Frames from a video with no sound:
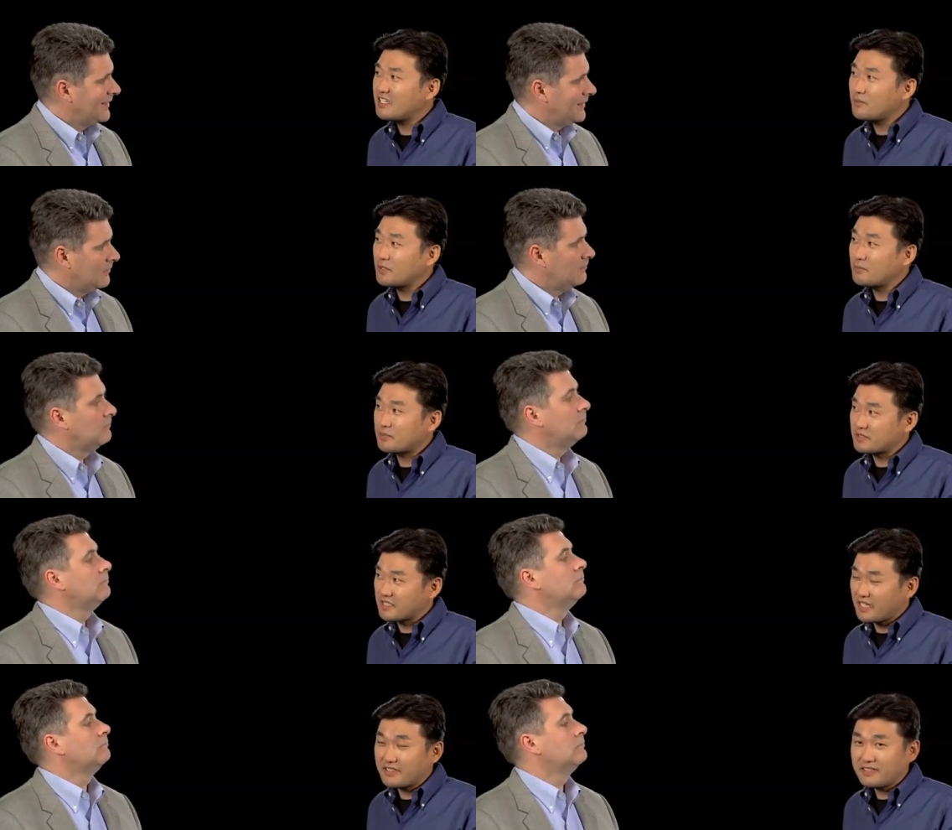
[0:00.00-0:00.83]
Speaker 1: gigabit per
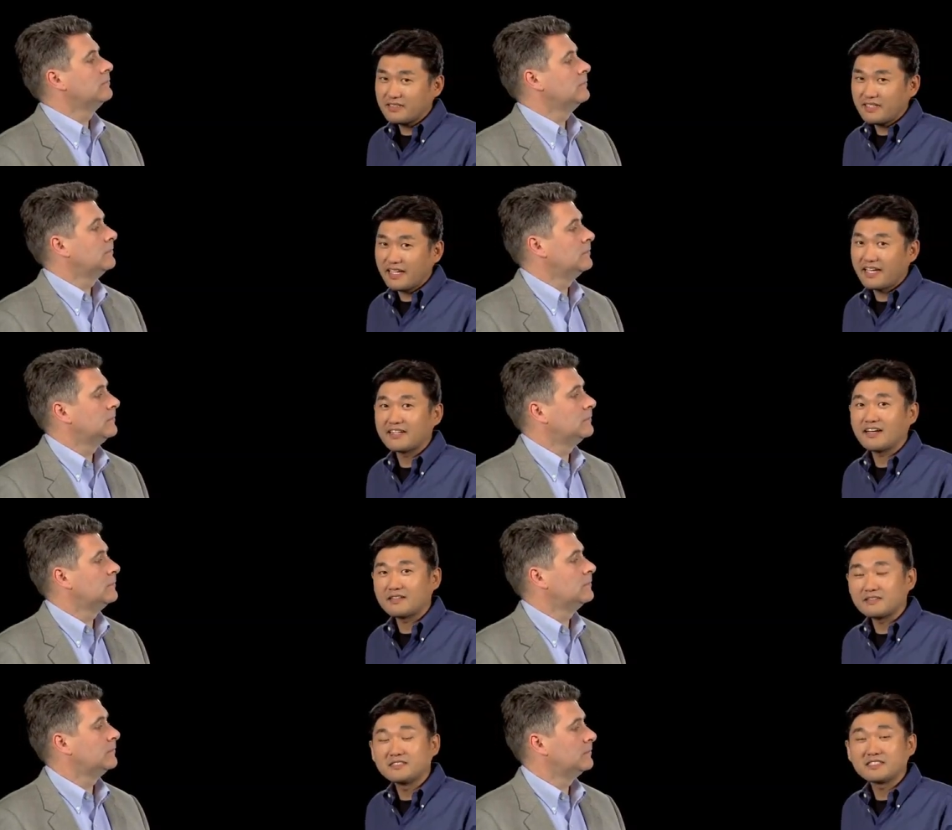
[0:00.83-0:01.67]
second and
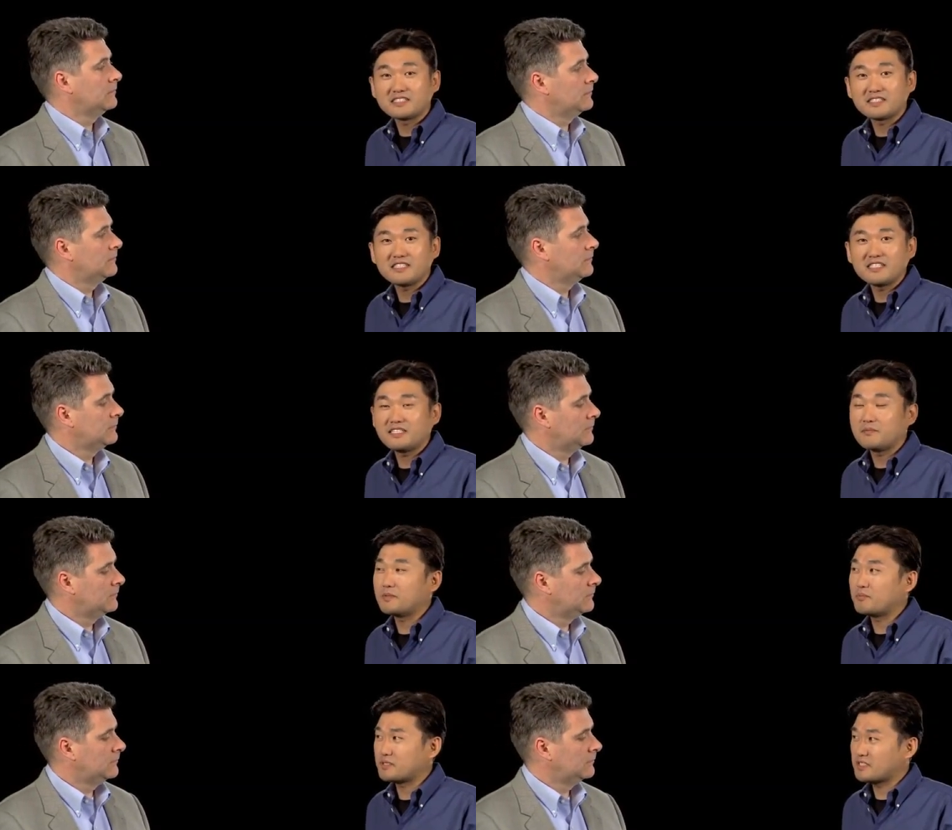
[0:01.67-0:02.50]
160
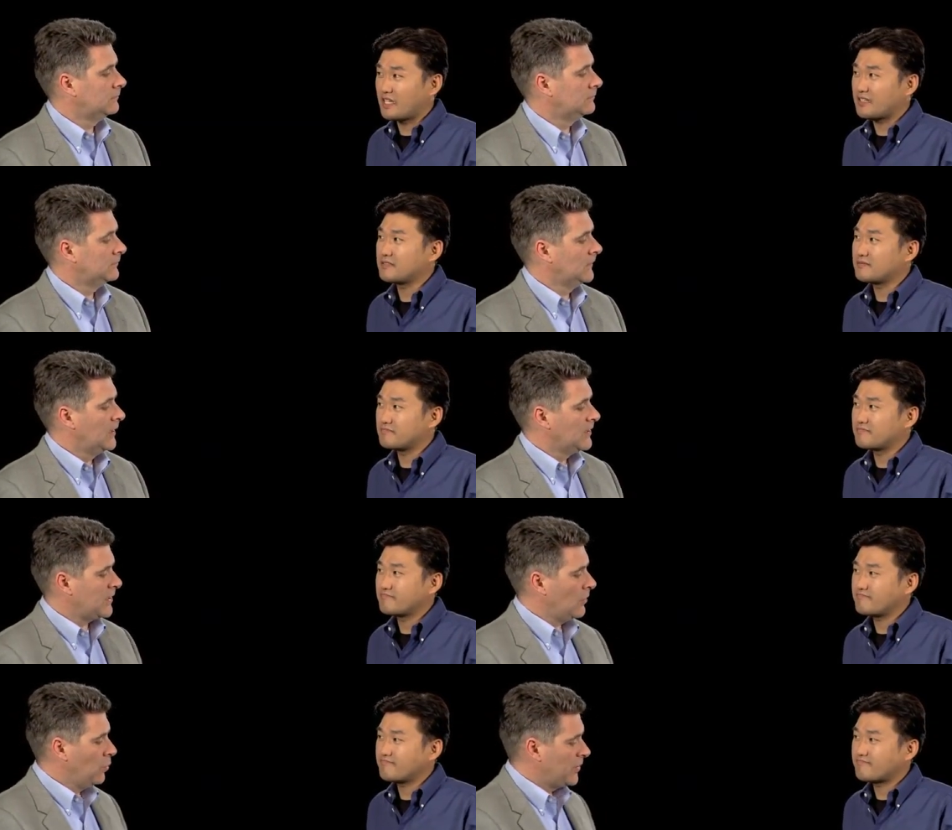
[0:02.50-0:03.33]
gigabit per second.
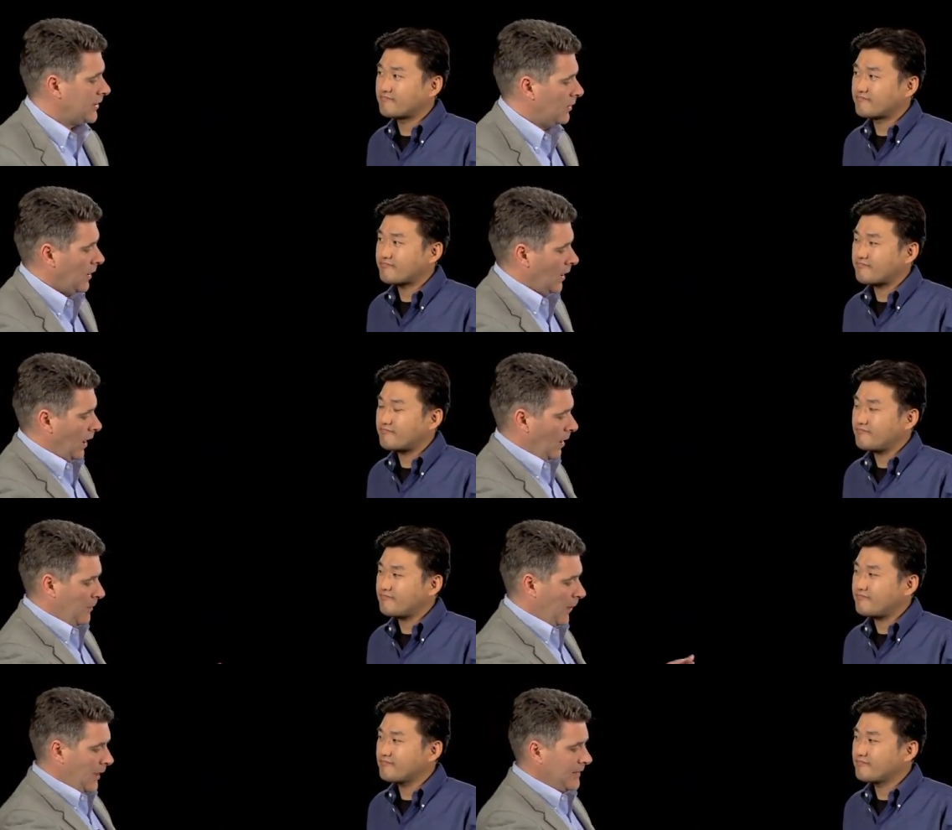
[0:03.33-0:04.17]
Speaker 2: So, so I
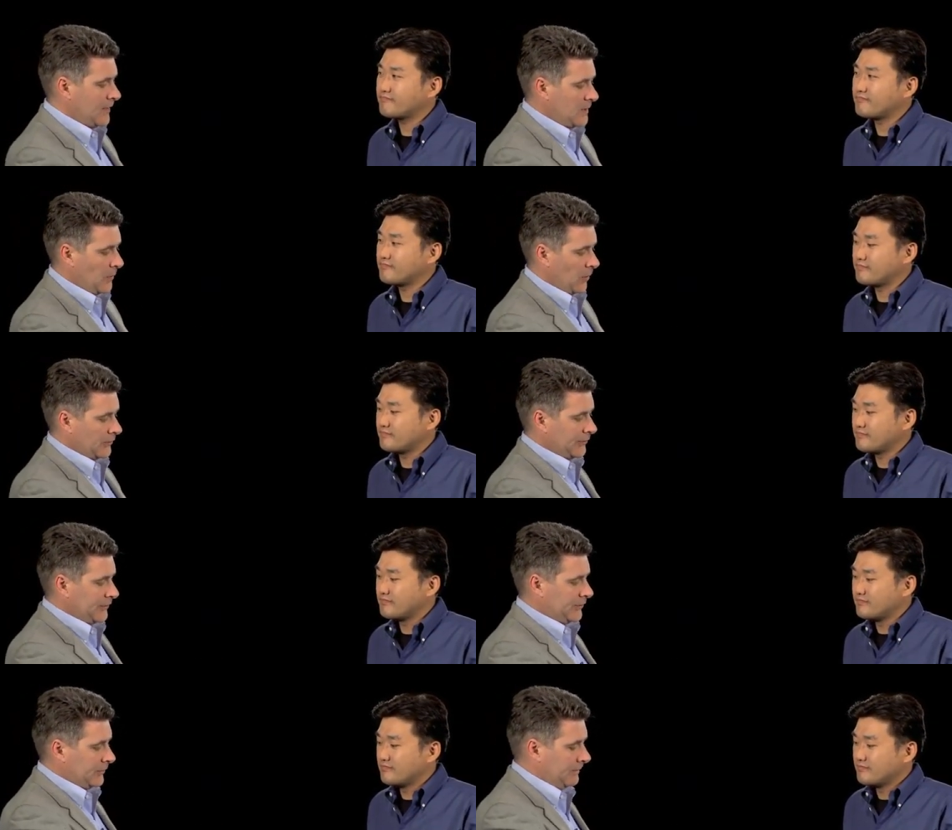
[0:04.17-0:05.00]
buy these
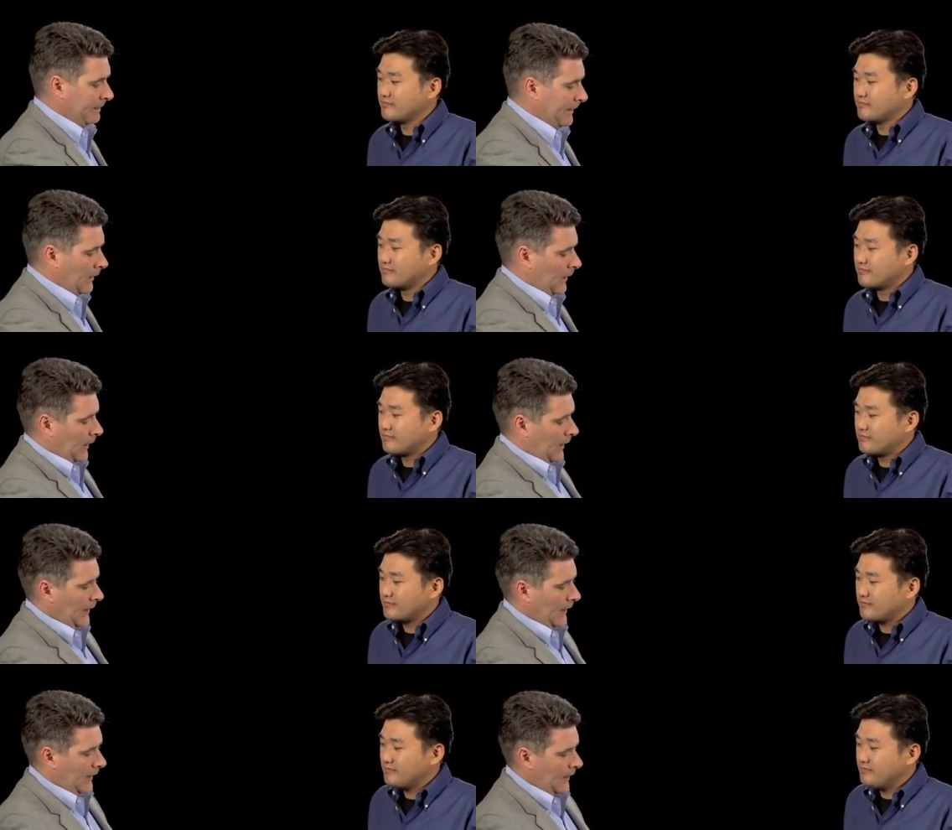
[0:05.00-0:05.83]
boxes
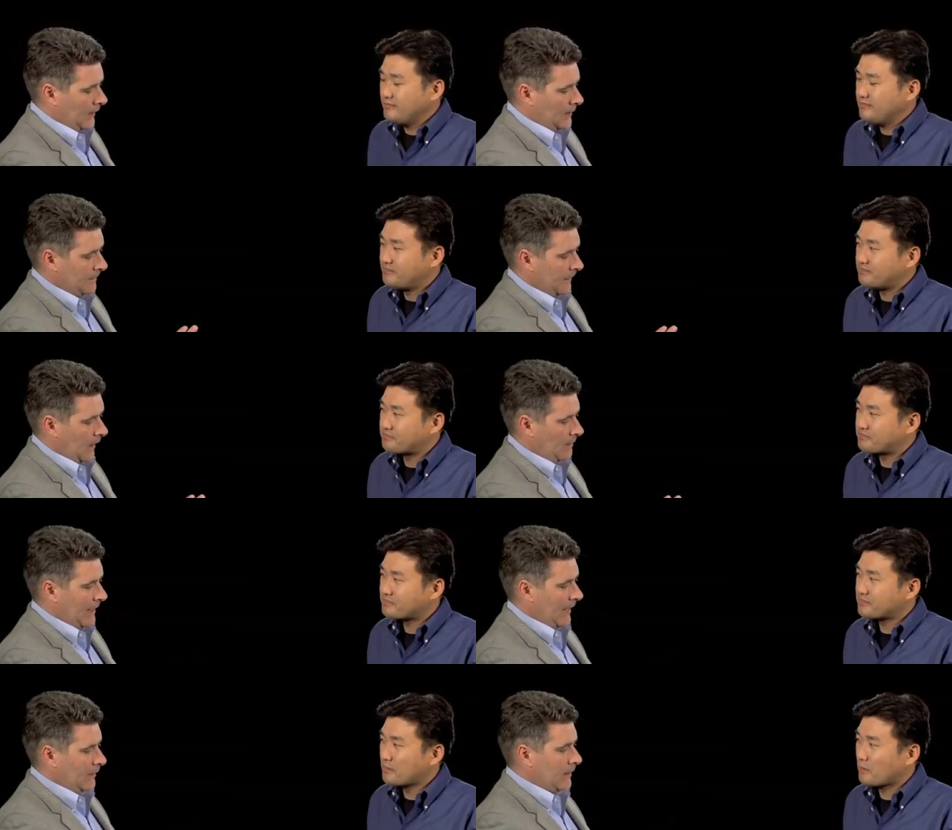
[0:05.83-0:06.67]
and
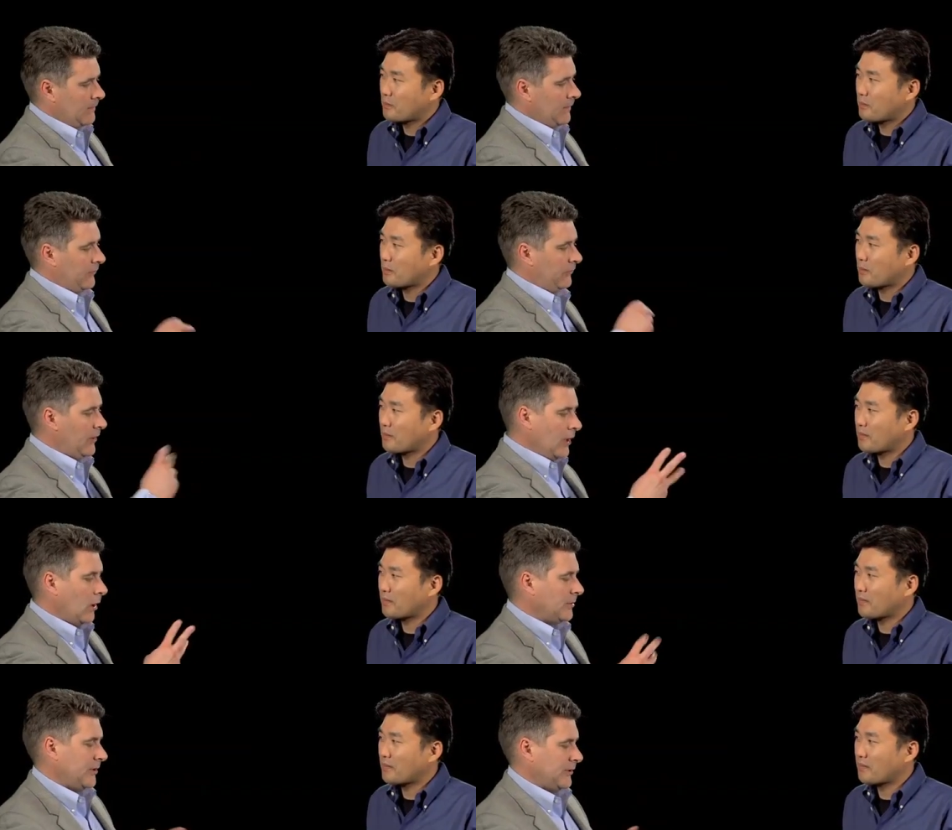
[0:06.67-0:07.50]
I'm now given three
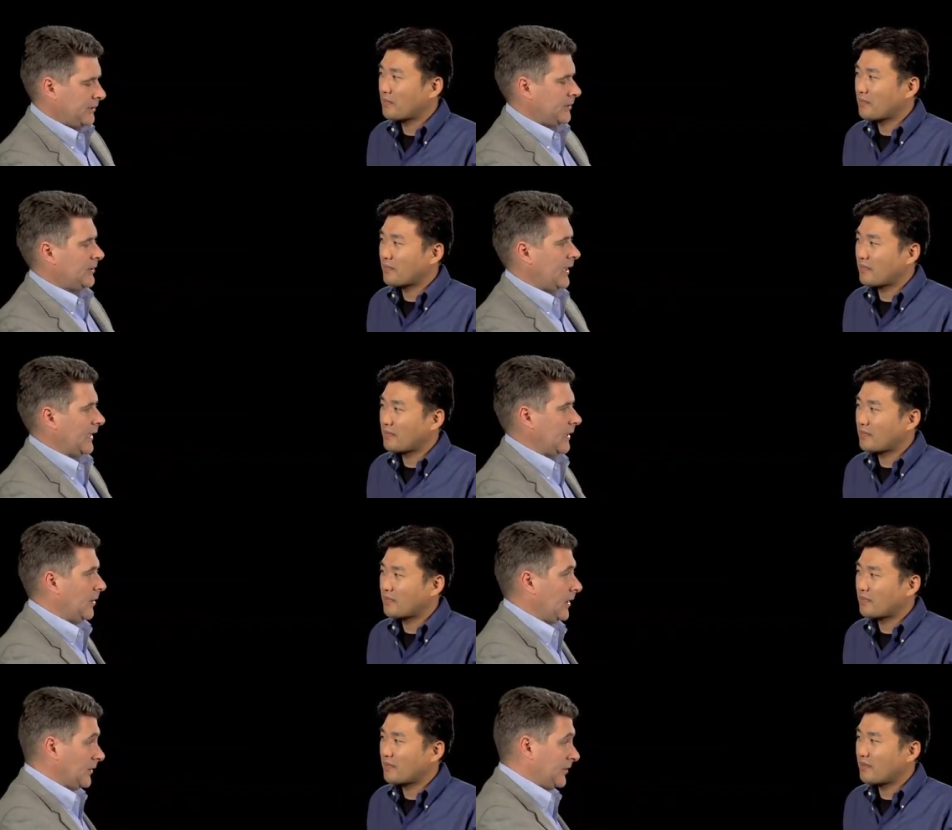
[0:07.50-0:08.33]
options to stack
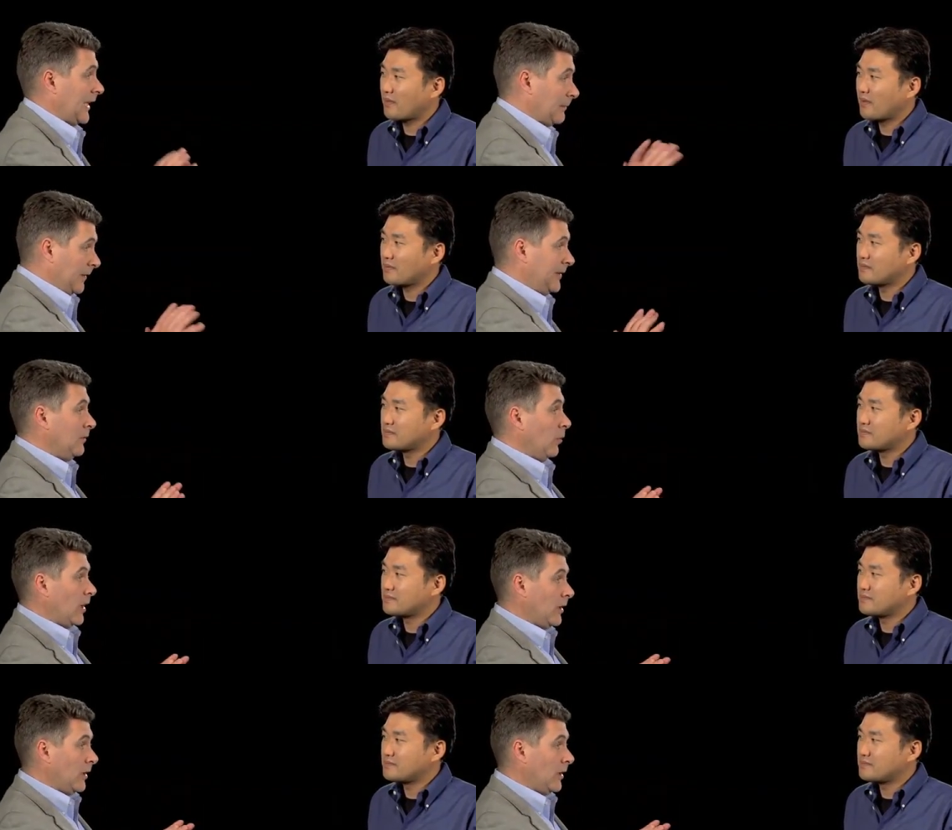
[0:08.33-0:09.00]
them. I can stack them. I think what